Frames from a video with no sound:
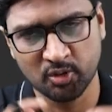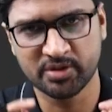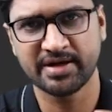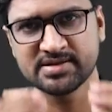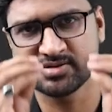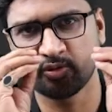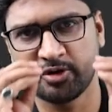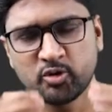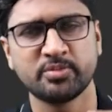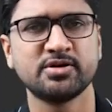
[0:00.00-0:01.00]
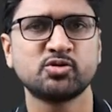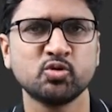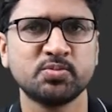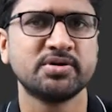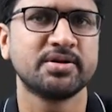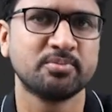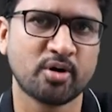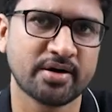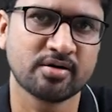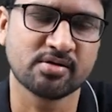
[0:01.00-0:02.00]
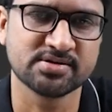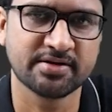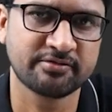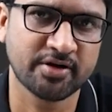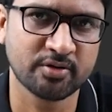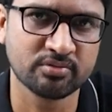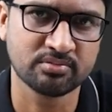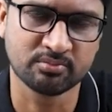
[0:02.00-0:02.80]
today is going to be a super important concept for you,